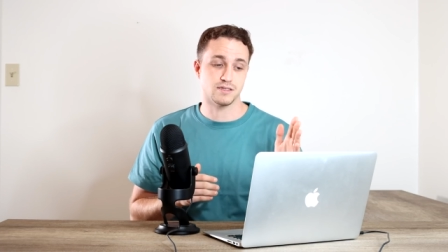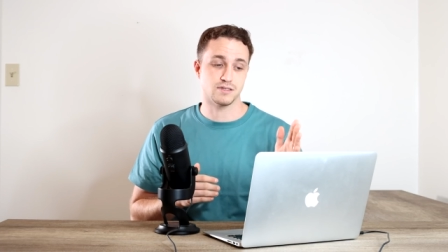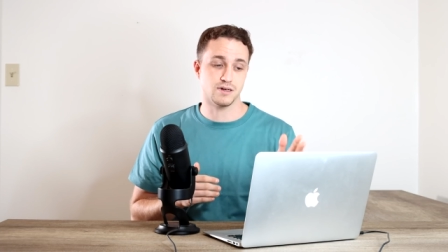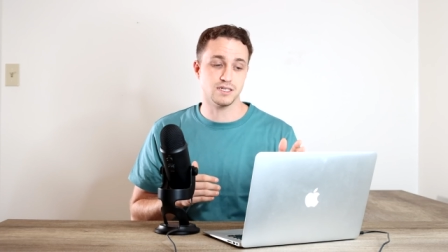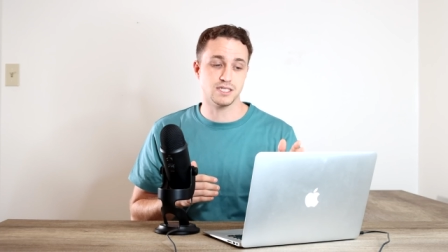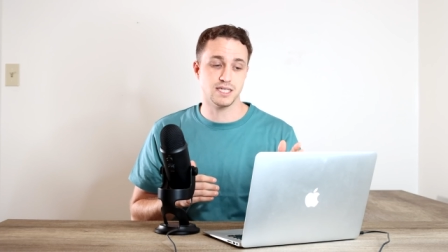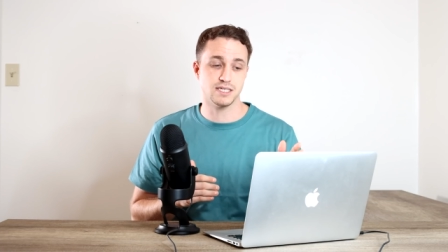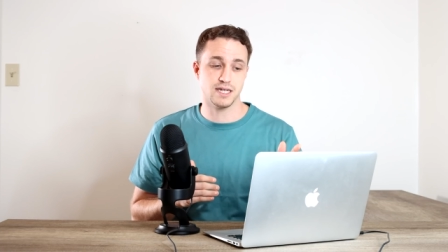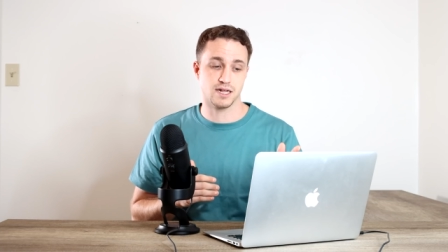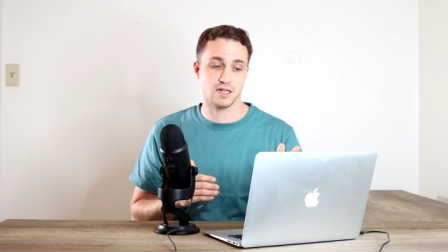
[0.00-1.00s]
I started to
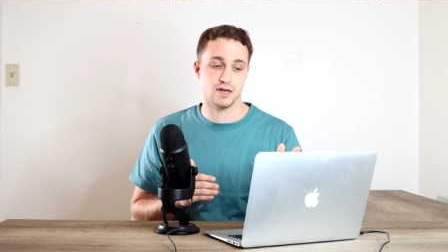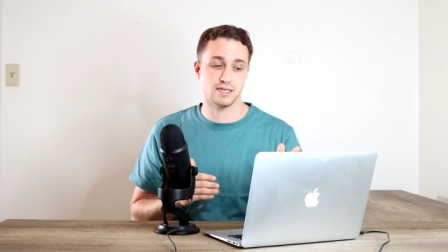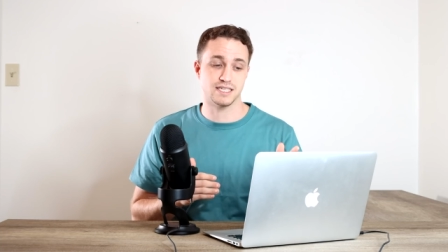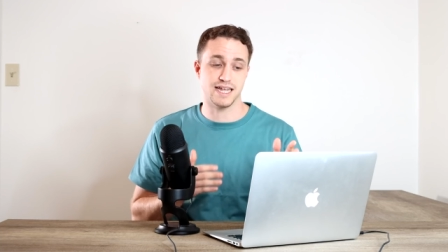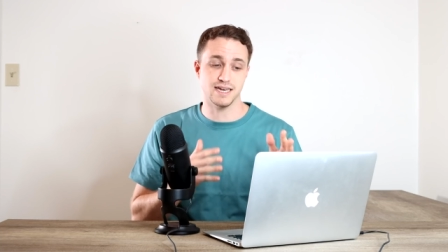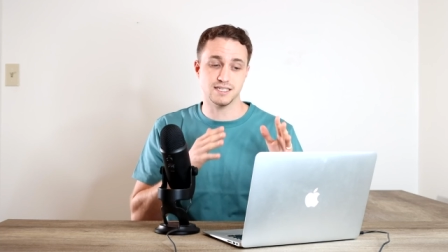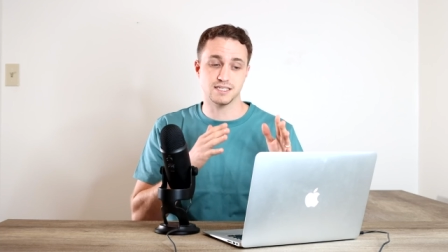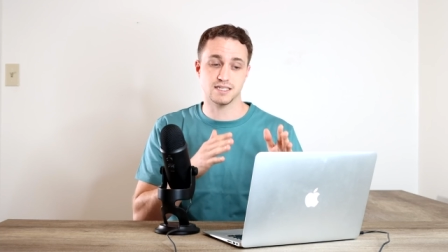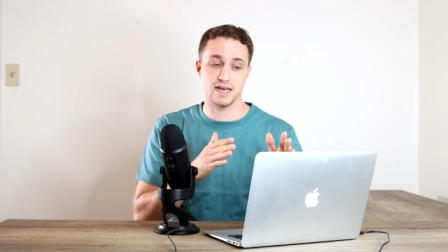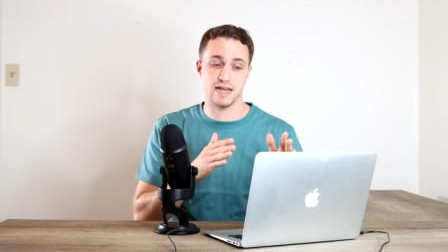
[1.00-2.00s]
see Santa Claus in a
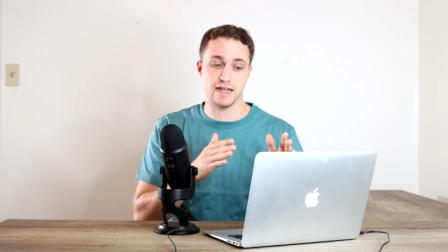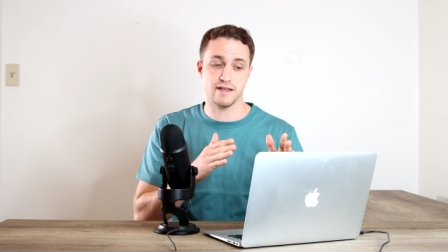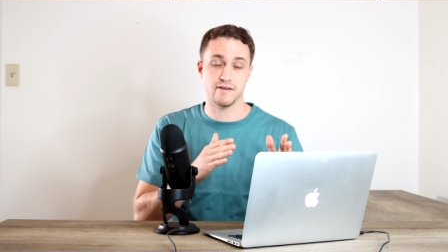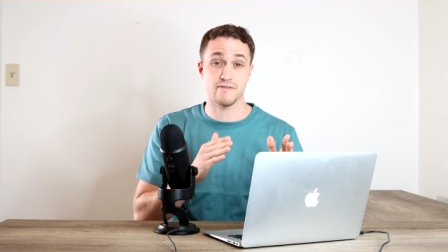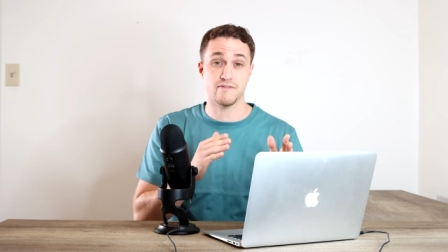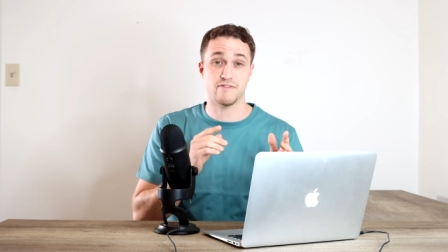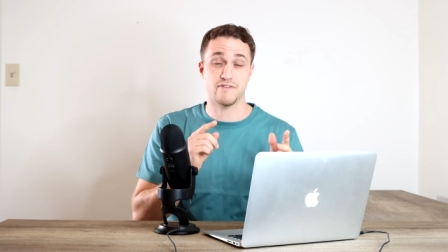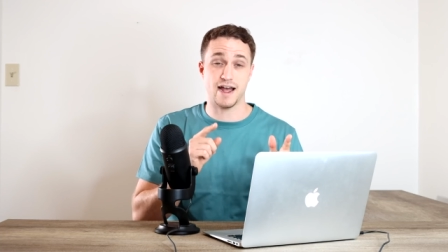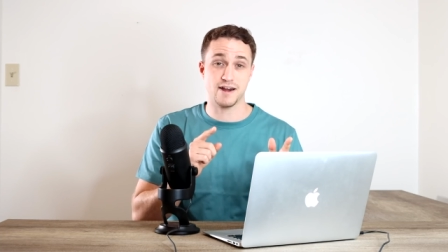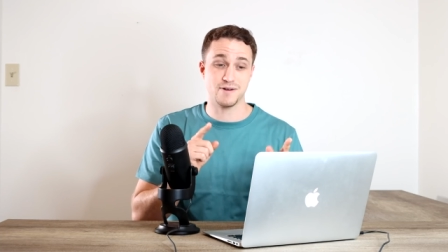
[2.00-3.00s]
sleigh
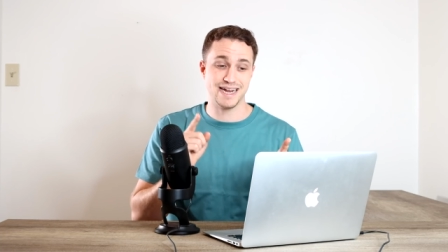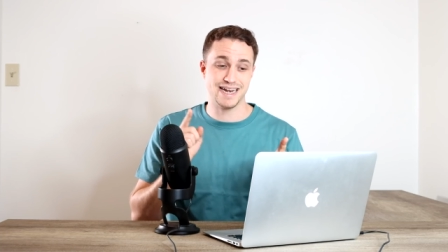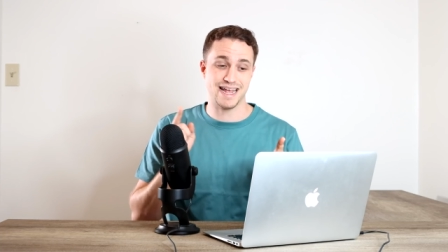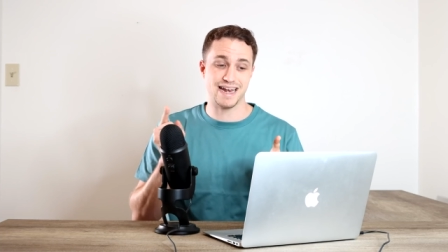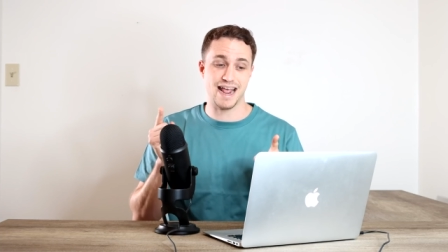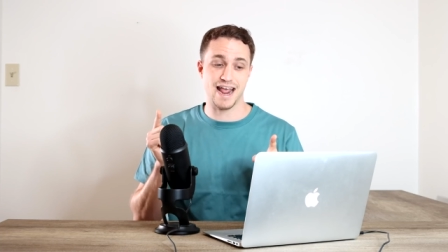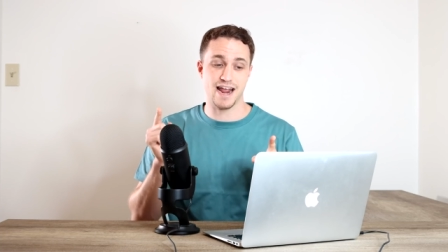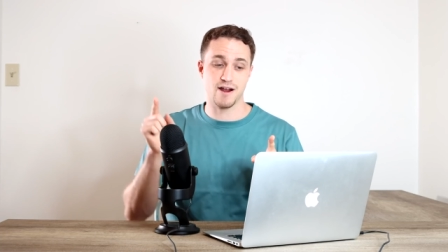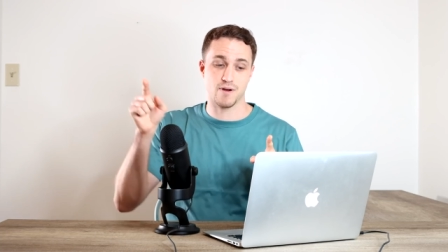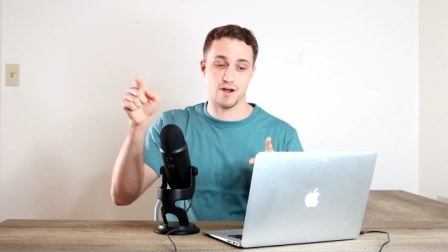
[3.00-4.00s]
firing an
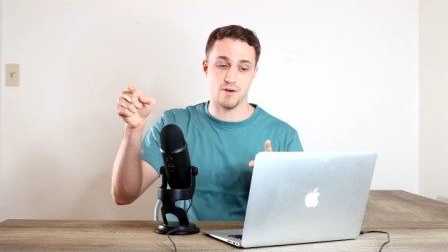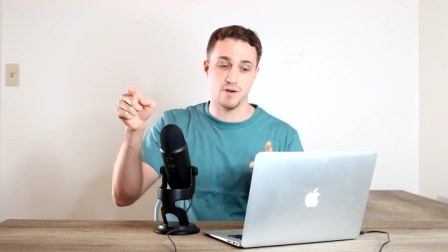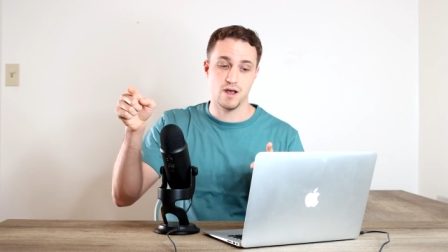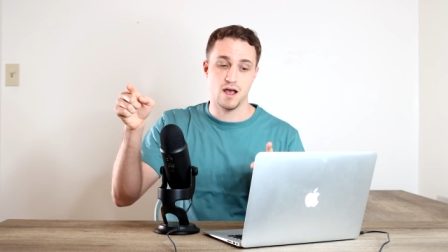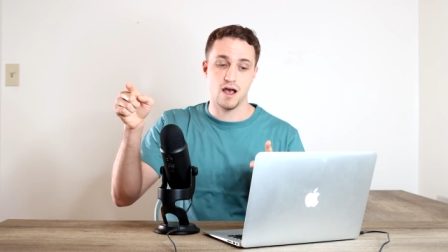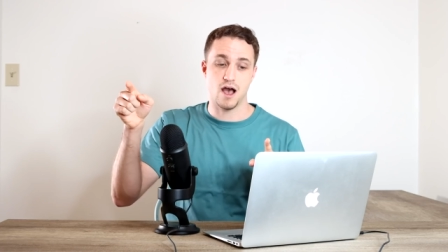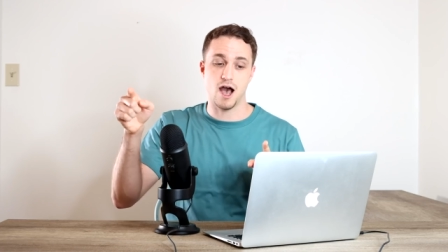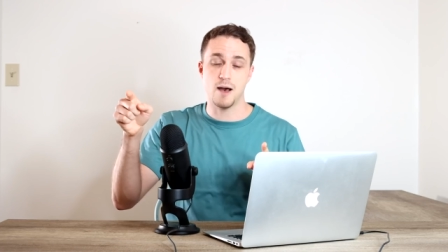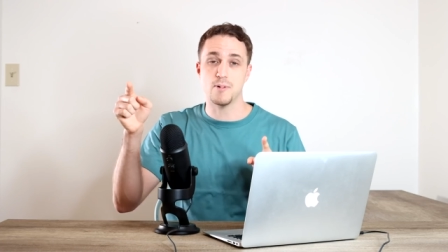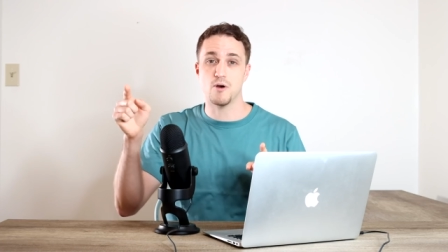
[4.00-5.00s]
arrow
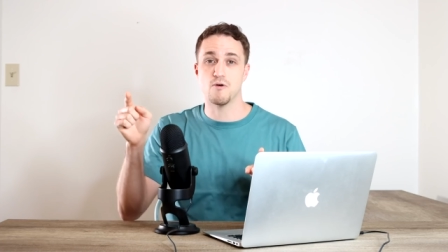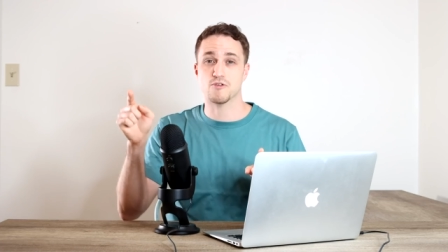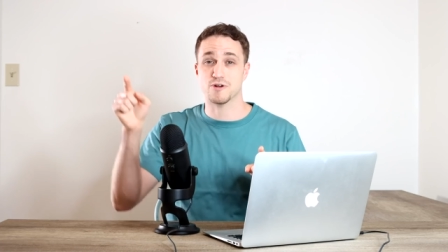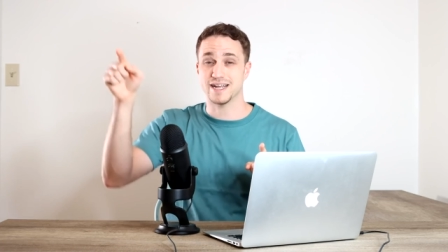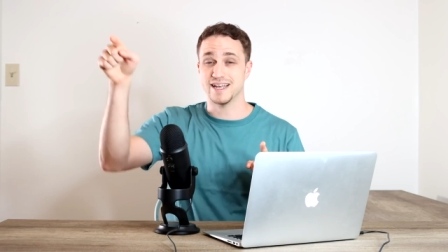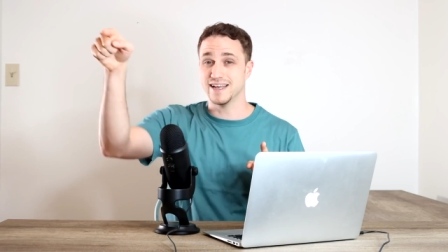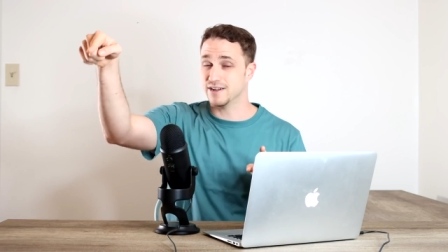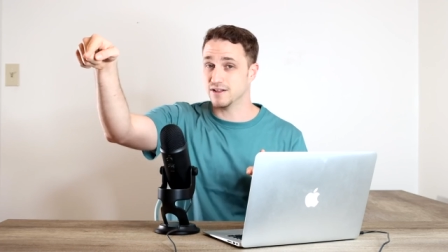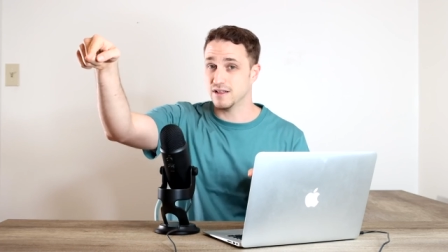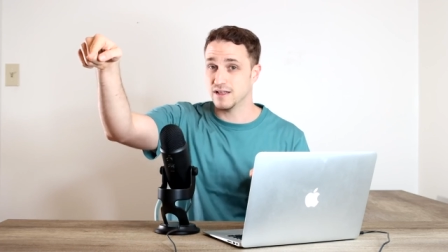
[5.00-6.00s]
up over a
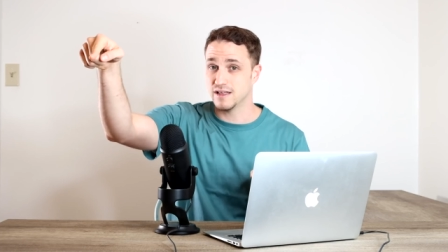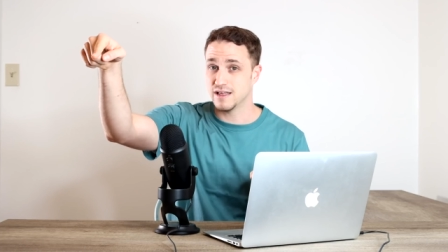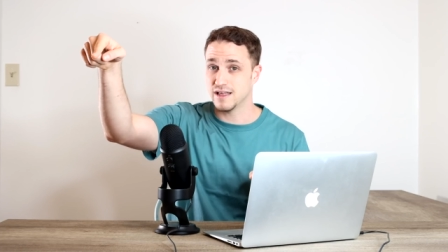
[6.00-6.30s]
hill.